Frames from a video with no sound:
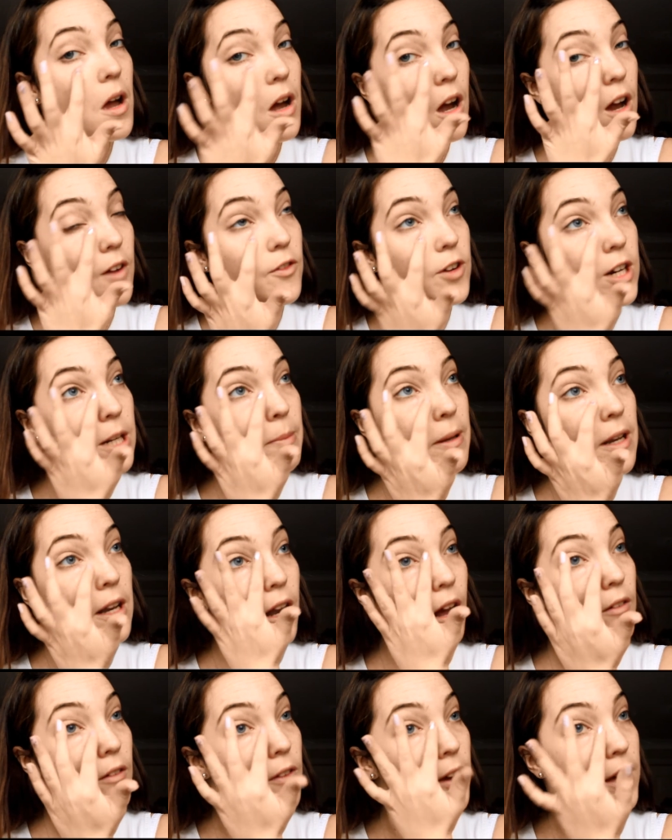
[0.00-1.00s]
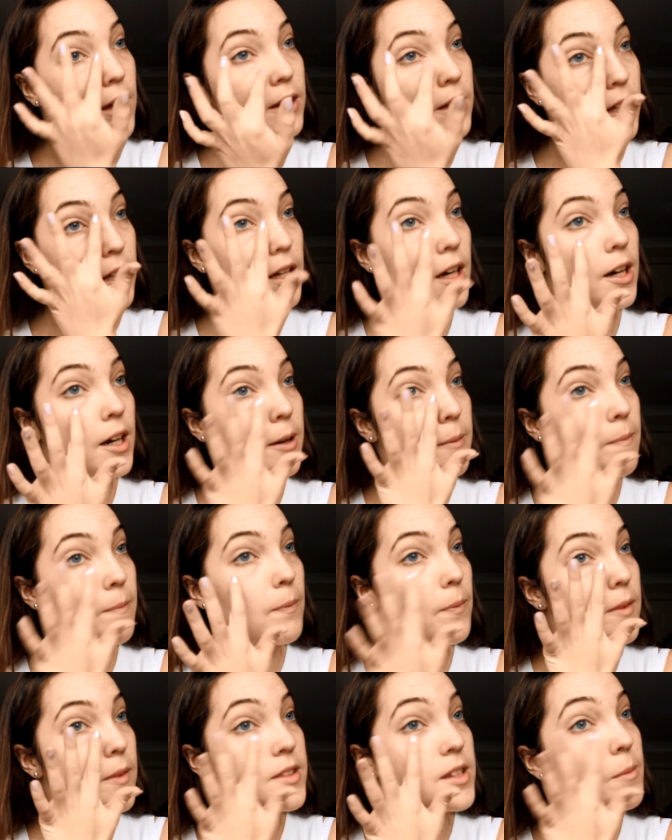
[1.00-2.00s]
I've really been loving the
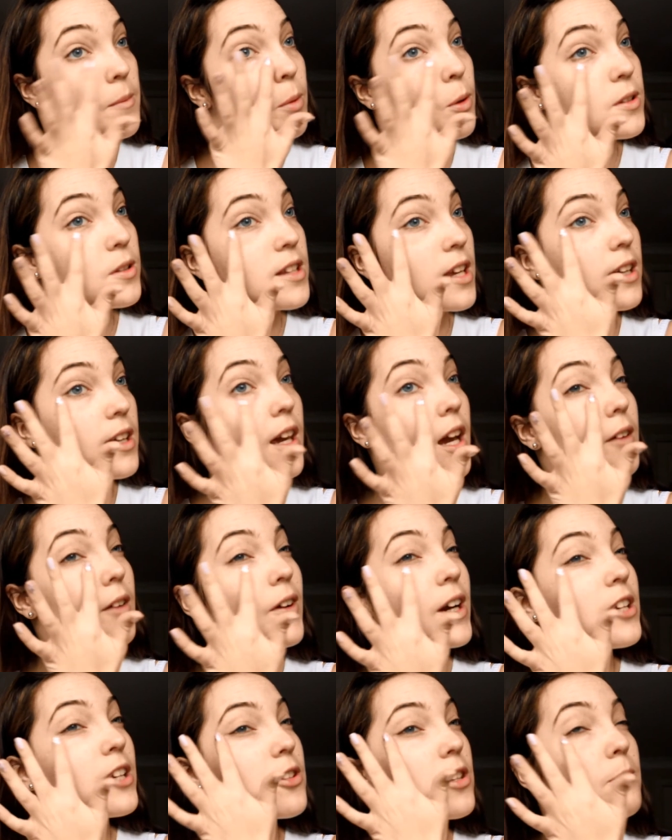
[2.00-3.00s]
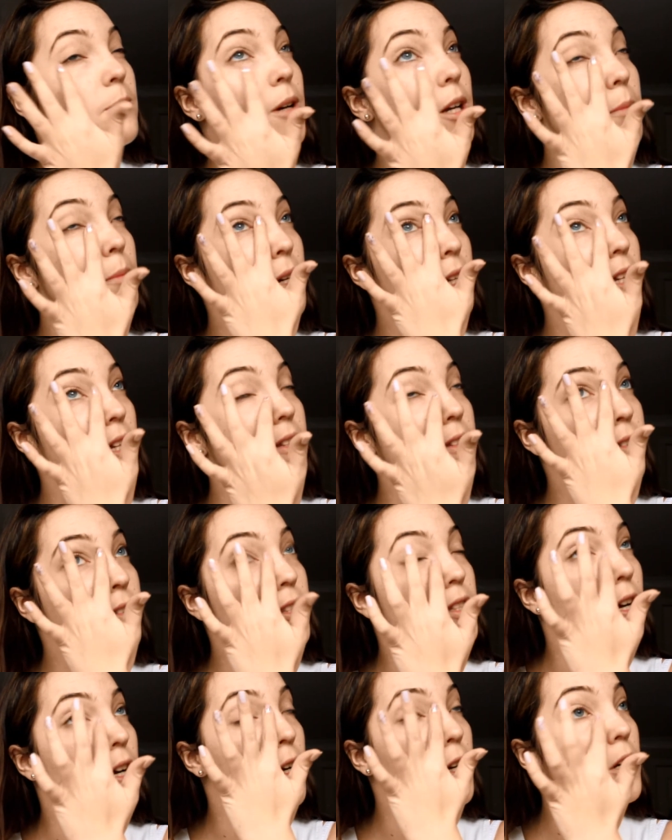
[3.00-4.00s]
Simple skincare range at the moment. It's
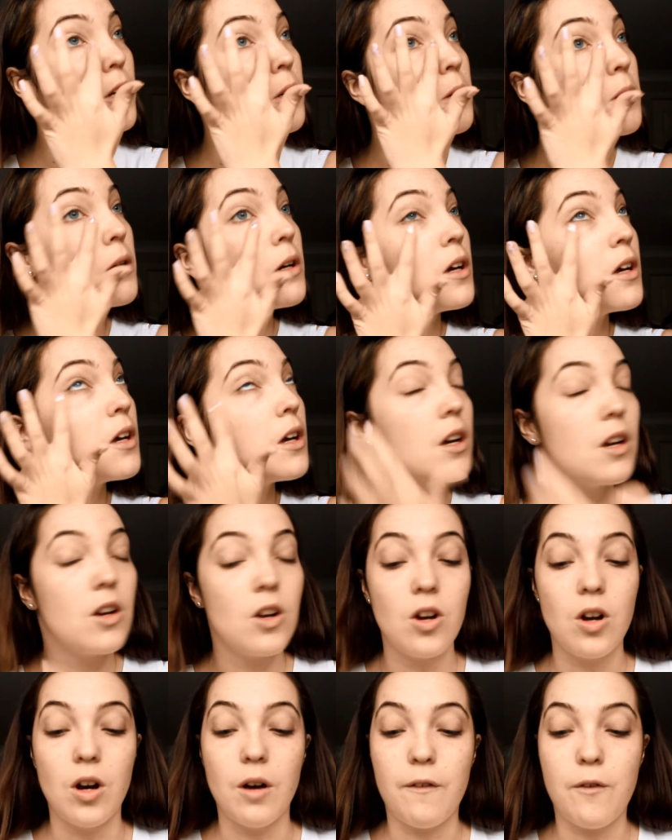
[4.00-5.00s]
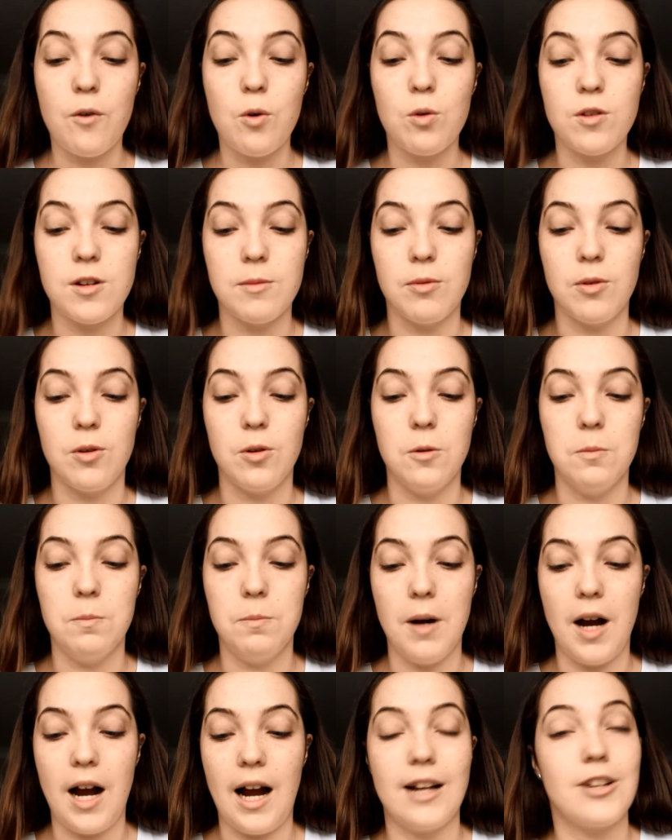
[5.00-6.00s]
so affordable
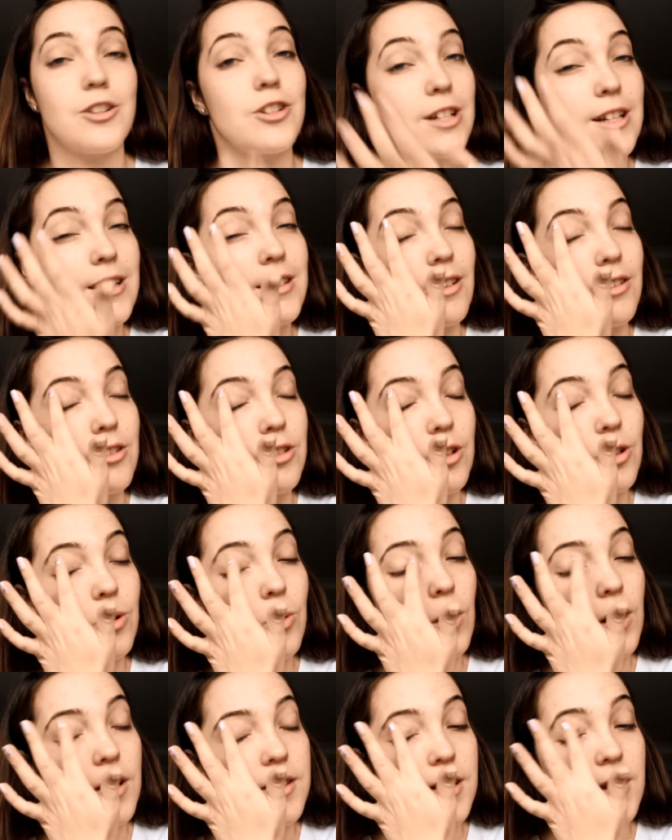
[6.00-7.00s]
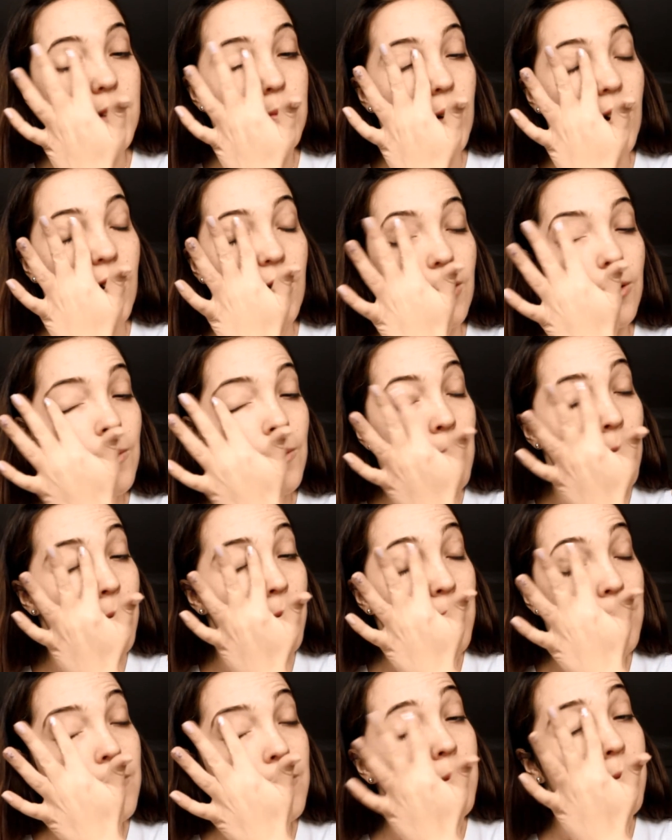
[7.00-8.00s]
but actually such good quality as well,
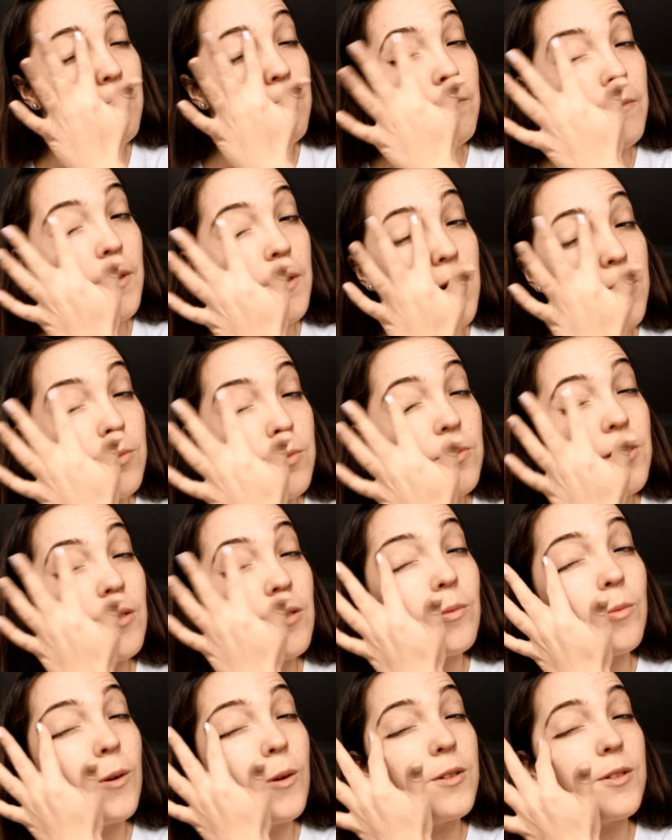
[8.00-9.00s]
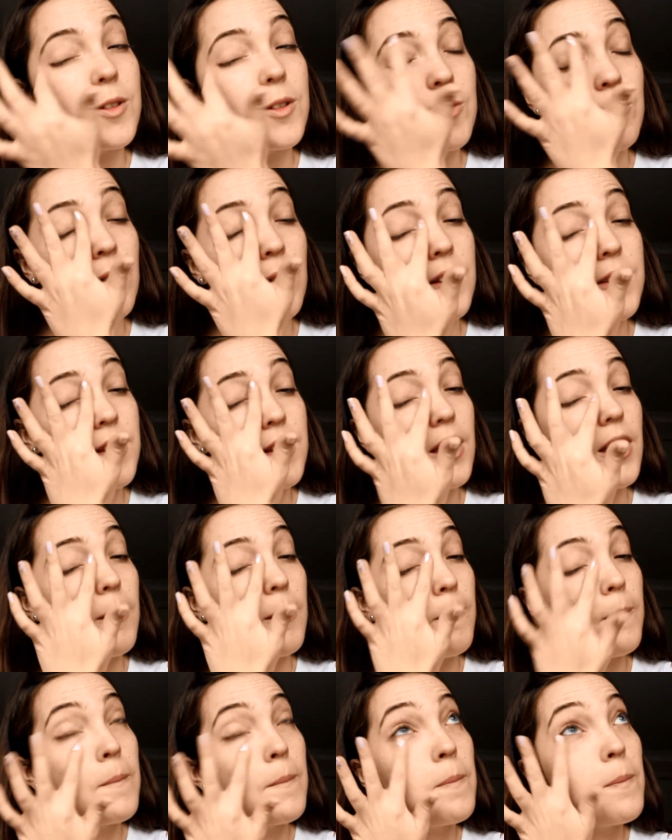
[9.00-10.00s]
and it's done wonders for my skin.